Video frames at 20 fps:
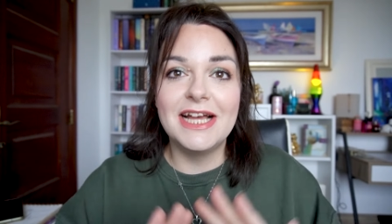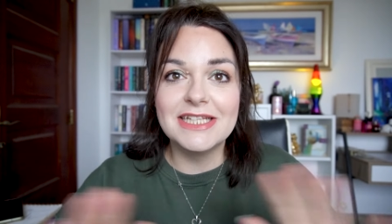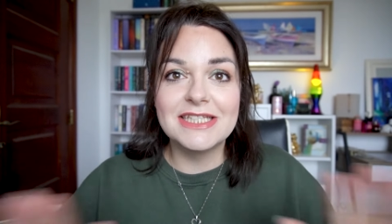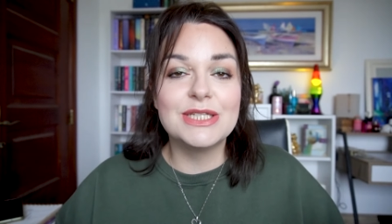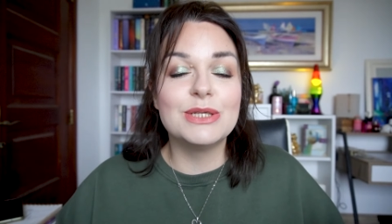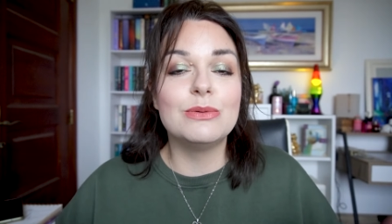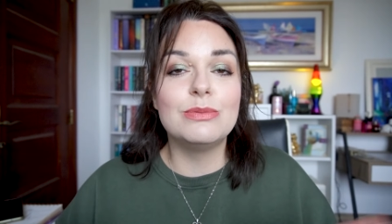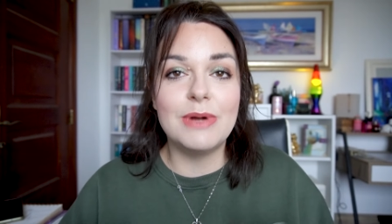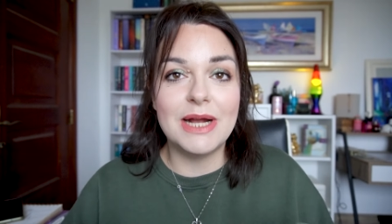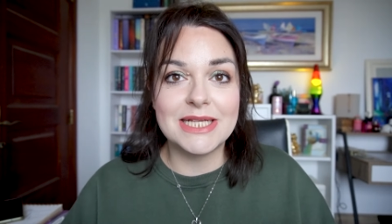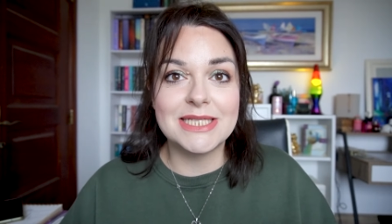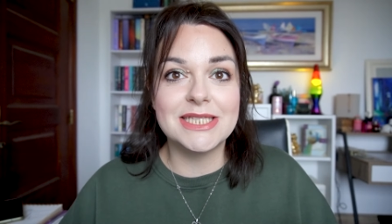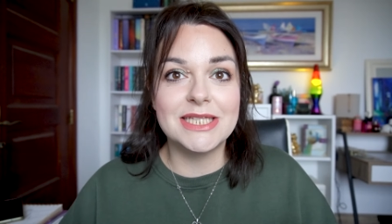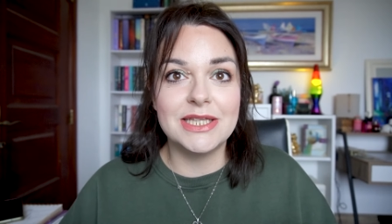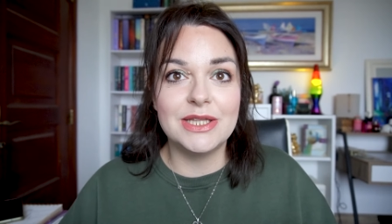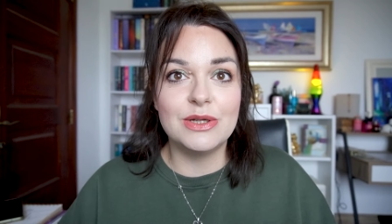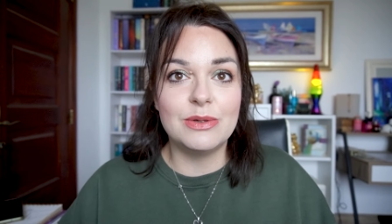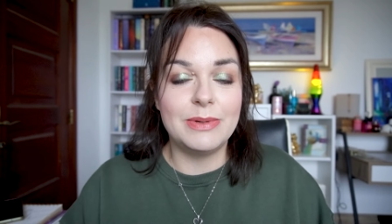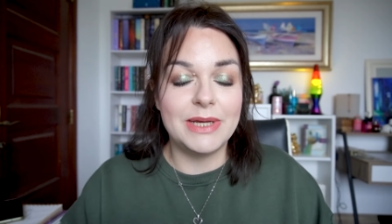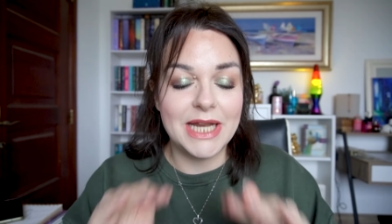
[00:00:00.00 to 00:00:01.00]
to rest a
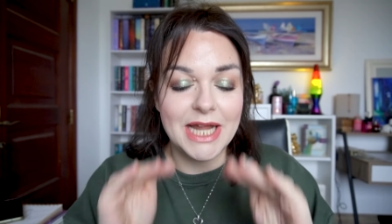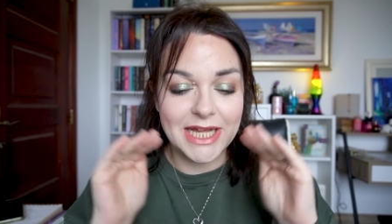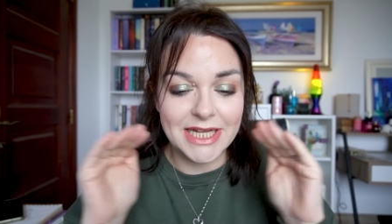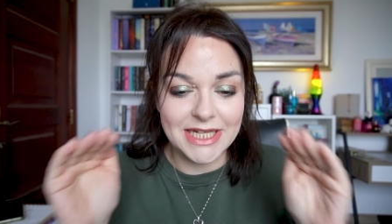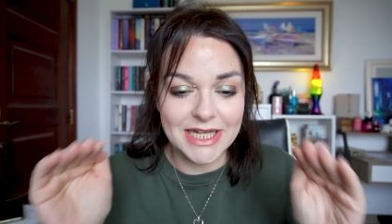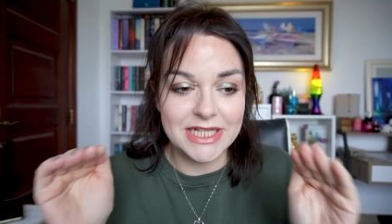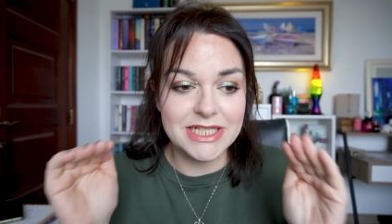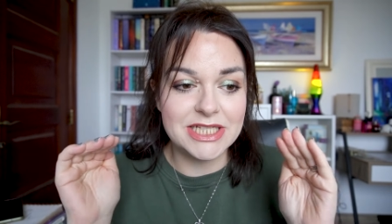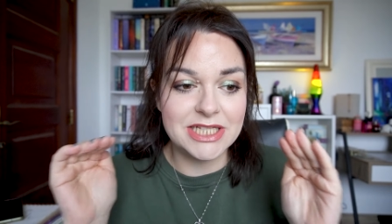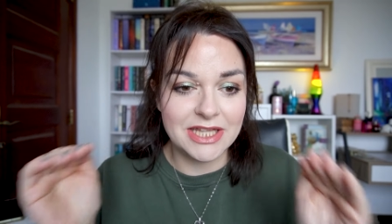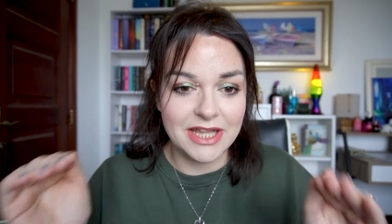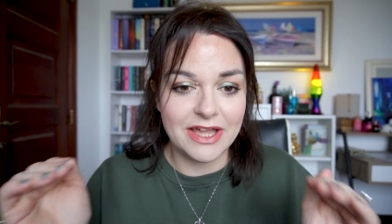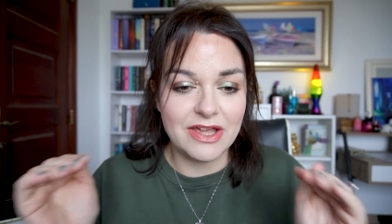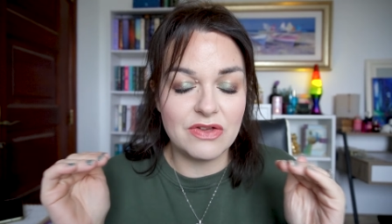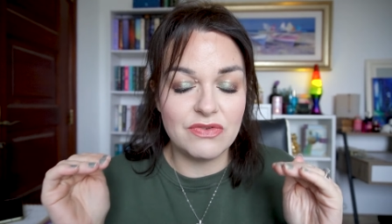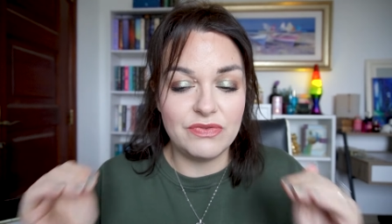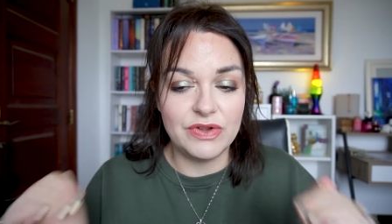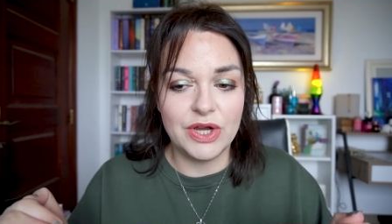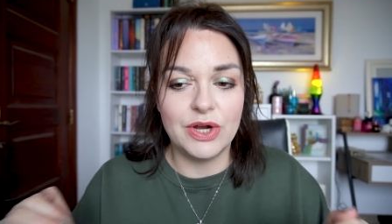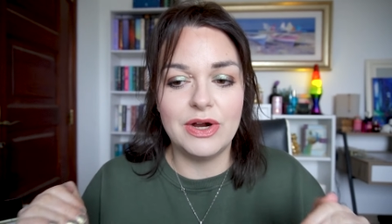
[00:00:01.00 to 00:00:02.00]
little bit. I need to, like,
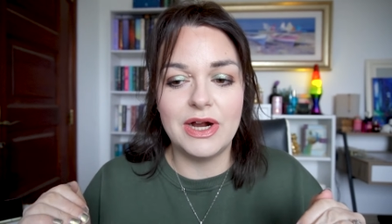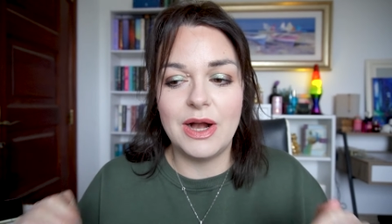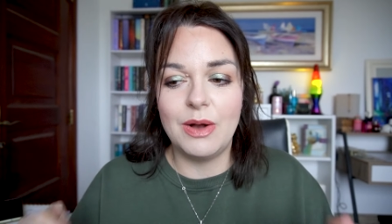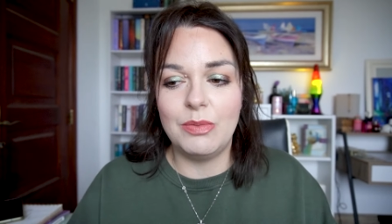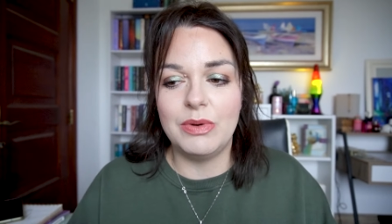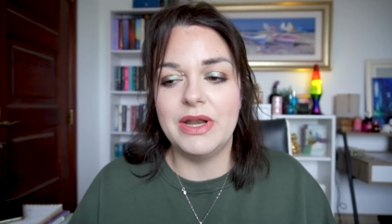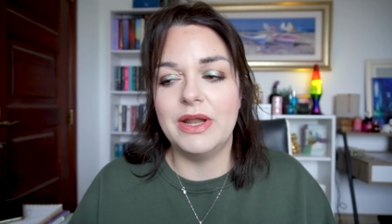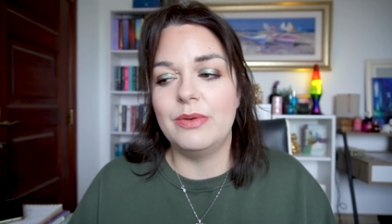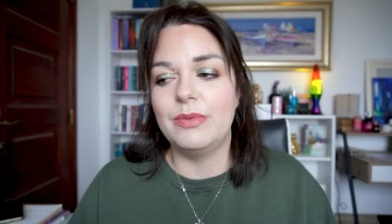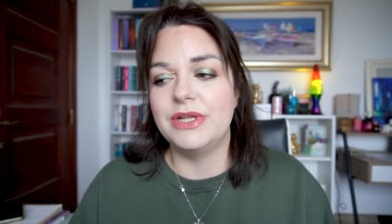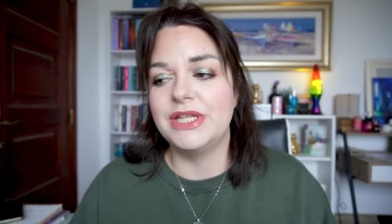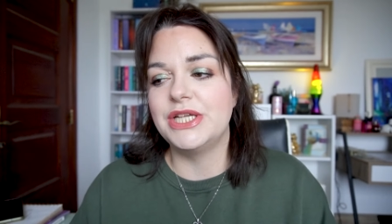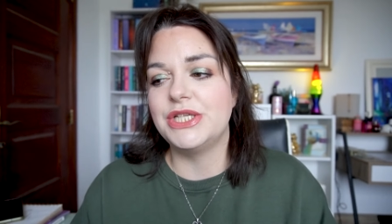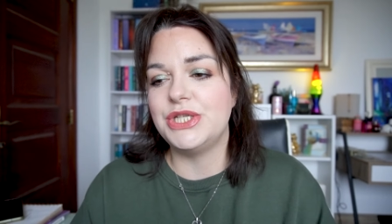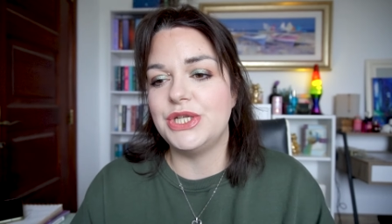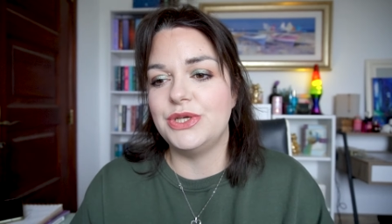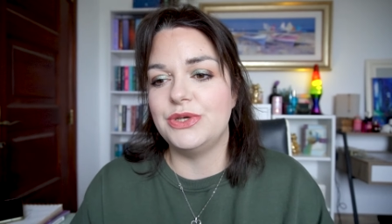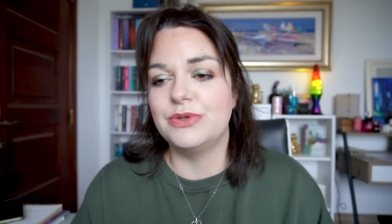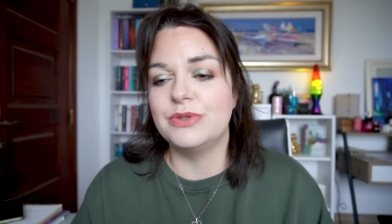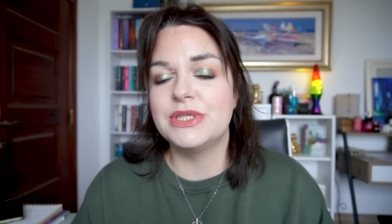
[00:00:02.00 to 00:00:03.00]
figure out what I want to
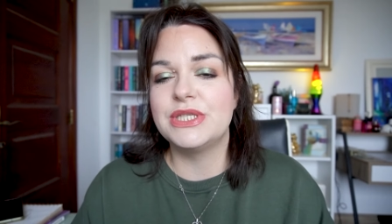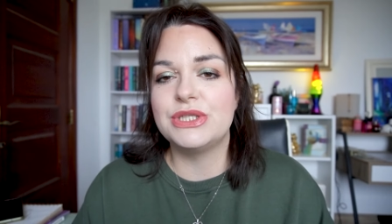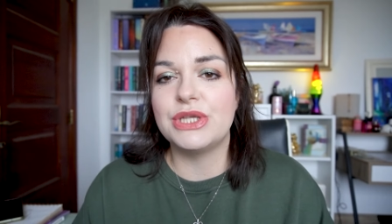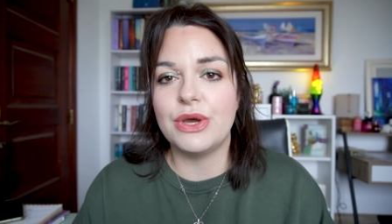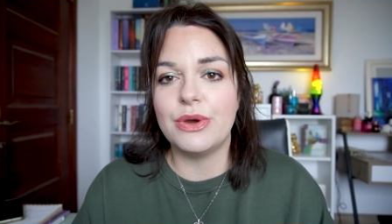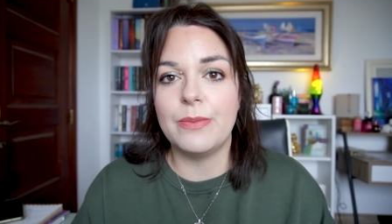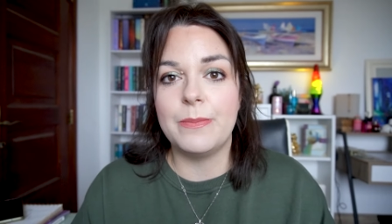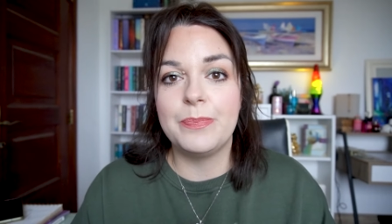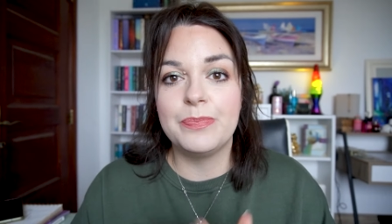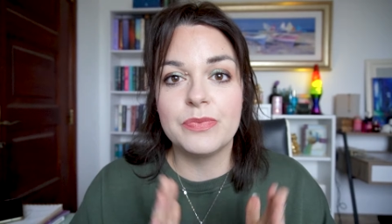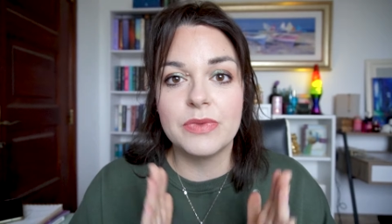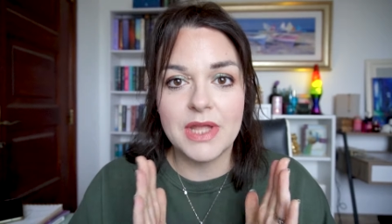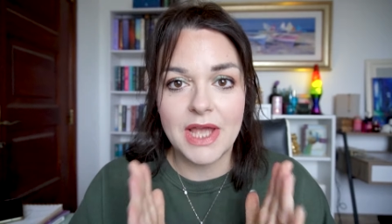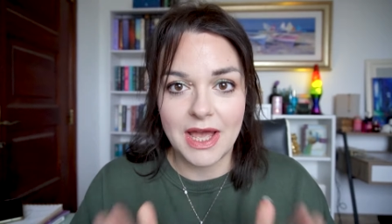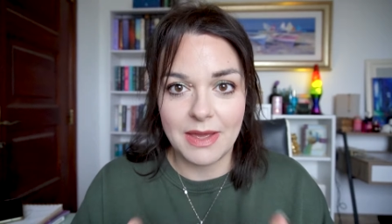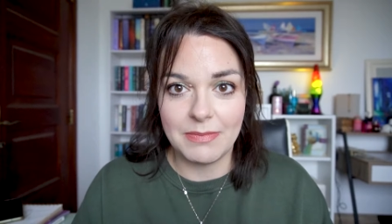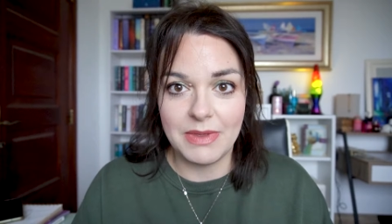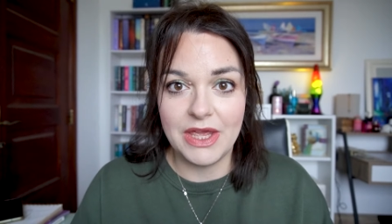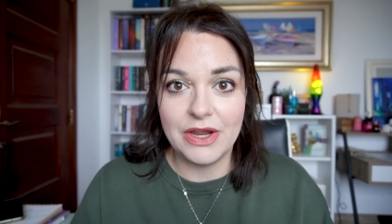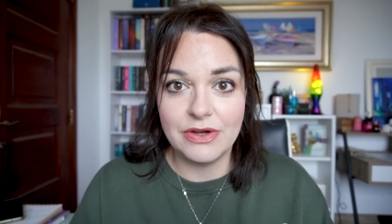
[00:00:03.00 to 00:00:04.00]
do. So
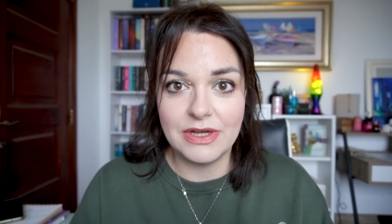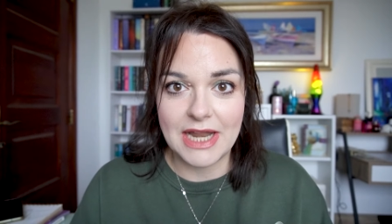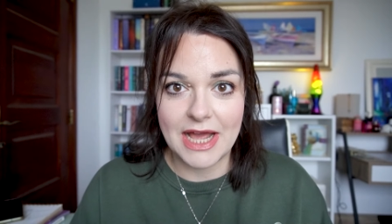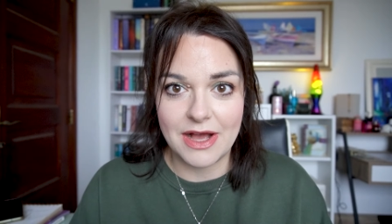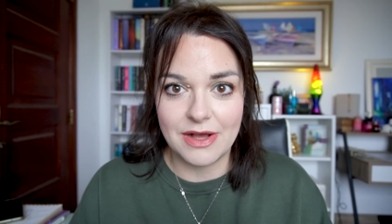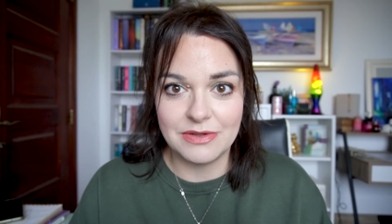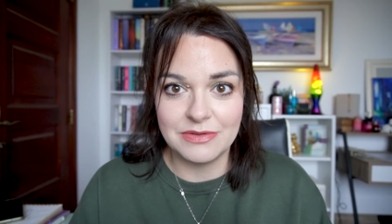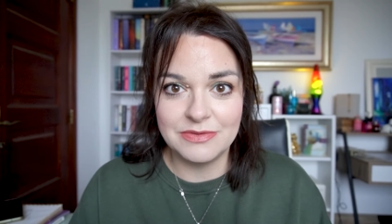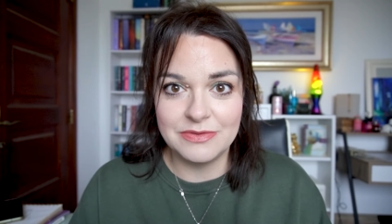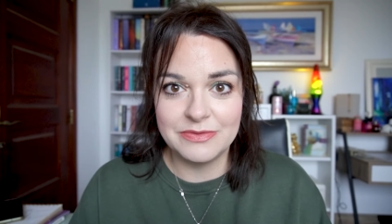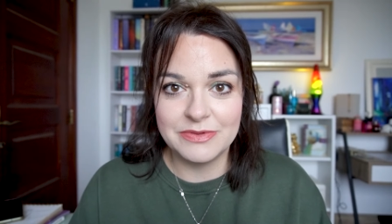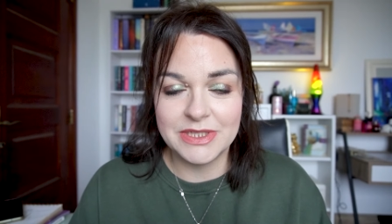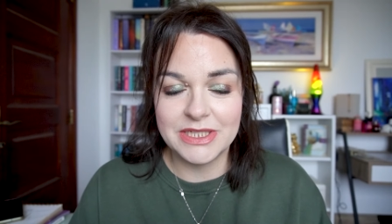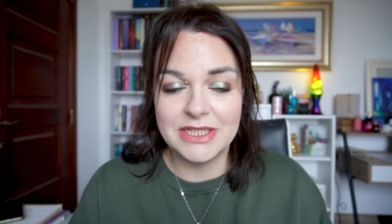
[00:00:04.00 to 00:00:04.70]
I'm here now,